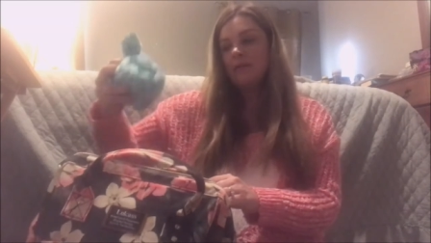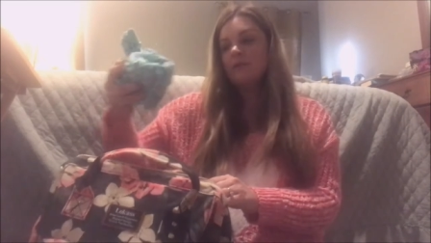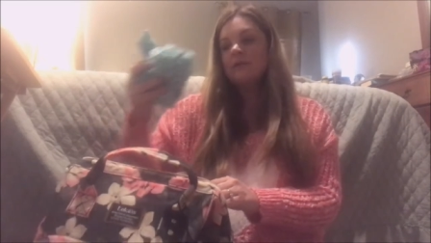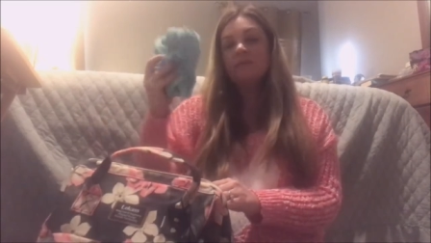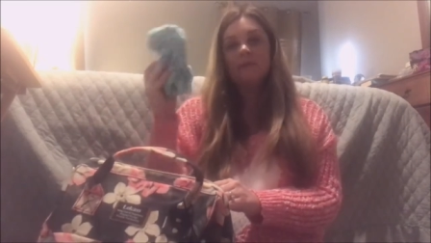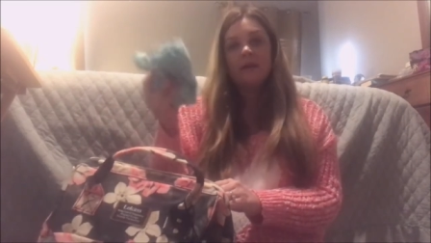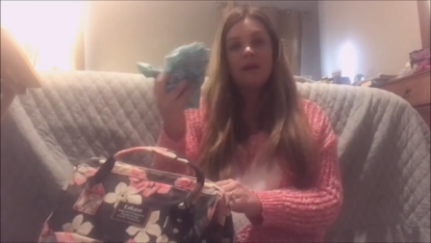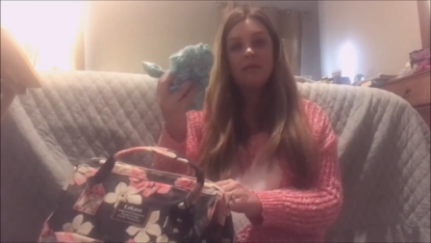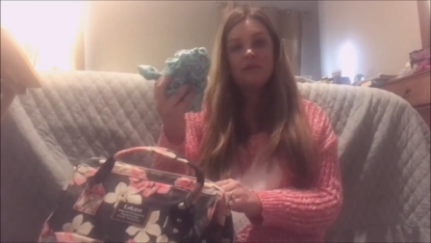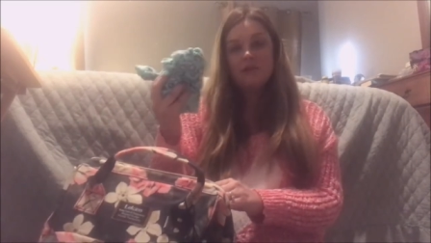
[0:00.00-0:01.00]
I
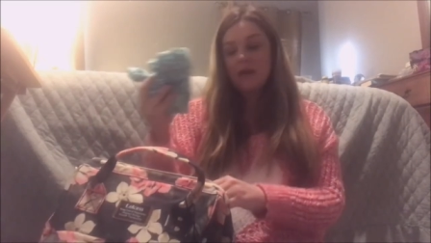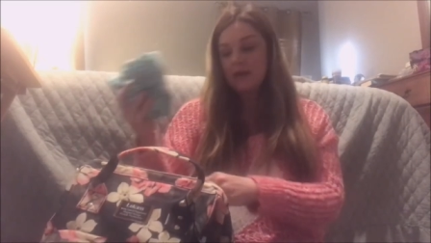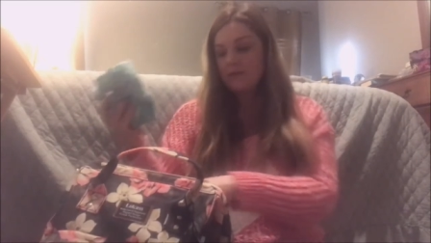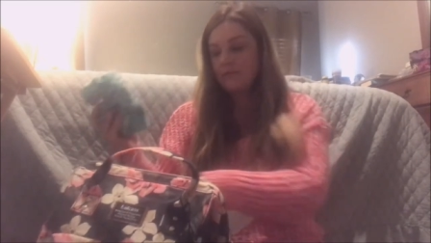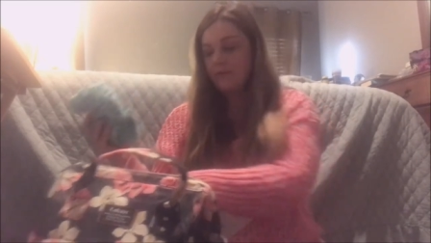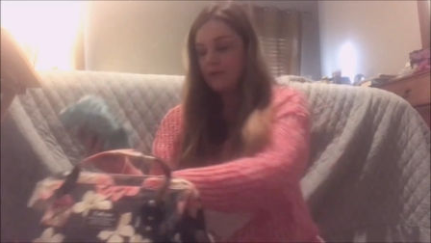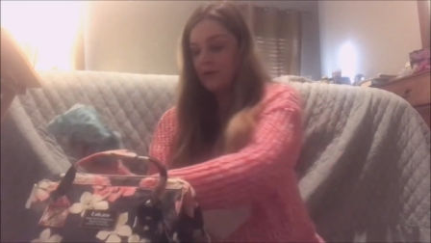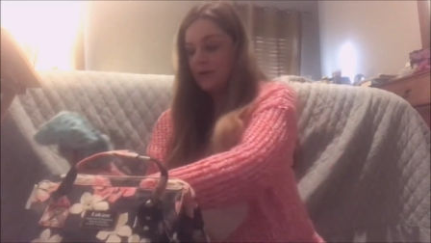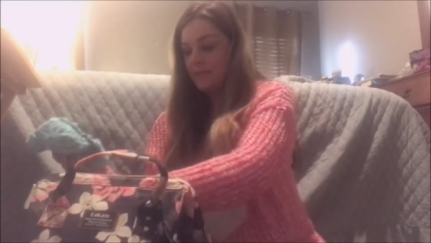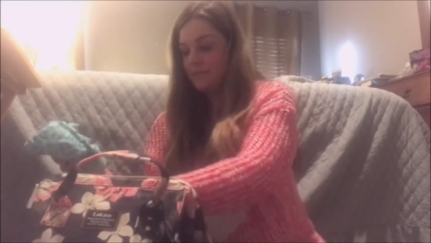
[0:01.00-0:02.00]
have a jacket for
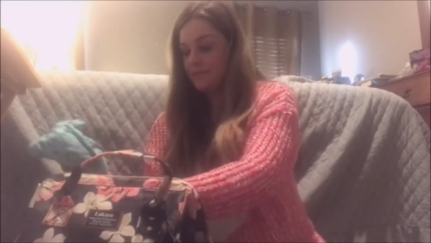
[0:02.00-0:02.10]
her.